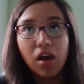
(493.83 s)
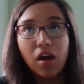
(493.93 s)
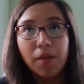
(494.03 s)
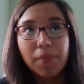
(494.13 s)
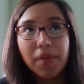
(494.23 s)

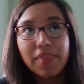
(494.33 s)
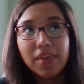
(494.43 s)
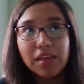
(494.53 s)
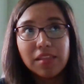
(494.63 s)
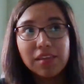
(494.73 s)
And
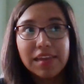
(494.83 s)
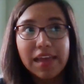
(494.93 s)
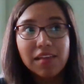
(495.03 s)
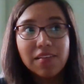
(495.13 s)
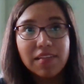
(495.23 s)
then the
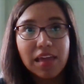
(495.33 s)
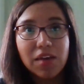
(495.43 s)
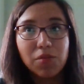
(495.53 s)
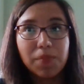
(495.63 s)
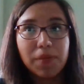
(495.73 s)
next thing
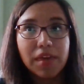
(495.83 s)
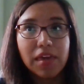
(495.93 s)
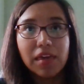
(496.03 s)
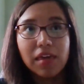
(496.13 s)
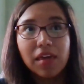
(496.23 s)
would
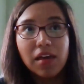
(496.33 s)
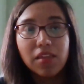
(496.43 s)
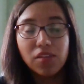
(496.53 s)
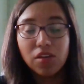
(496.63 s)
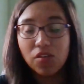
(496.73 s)
be
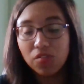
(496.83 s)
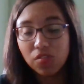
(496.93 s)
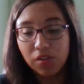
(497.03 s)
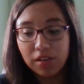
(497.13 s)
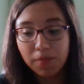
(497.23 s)
the
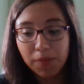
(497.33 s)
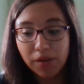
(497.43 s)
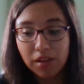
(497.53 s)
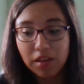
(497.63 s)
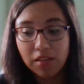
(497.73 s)
user
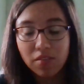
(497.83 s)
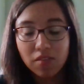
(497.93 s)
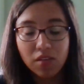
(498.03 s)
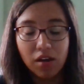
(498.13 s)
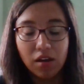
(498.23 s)

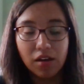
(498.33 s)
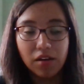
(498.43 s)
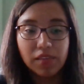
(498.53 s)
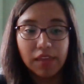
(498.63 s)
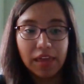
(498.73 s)
experience,
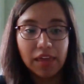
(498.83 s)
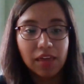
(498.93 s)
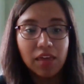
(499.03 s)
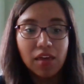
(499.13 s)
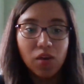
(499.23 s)
like
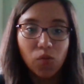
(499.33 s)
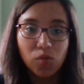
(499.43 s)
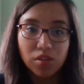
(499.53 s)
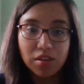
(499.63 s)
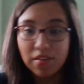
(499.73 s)

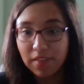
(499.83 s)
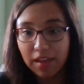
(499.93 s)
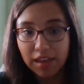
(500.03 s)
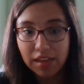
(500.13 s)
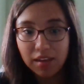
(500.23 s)
the
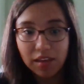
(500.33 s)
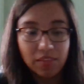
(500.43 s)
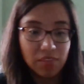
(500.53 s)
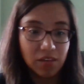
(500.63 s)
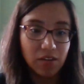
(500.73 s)
design,
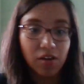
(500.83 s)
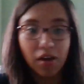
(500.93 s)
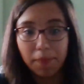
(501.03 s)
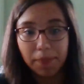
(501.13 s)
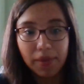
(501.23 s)
the
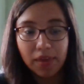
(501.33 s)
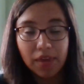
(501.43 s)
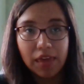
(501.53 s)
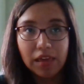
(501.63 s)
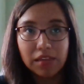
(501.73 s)
copy,
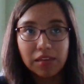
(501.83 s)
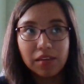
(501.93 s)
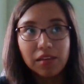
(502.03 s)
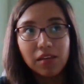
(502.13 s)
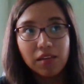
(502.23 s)
and
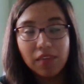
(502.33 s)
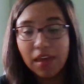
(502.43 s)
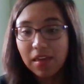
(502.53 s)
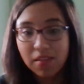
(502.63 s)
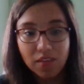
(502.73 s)
the
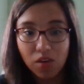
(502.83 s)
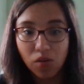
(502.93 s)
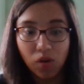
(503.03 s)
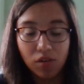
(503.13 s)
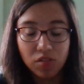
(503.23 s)

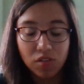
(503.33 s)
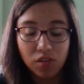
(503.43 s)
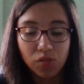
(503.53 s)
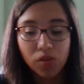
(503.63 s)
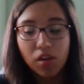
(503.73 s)
SEO
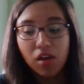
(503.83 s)
also,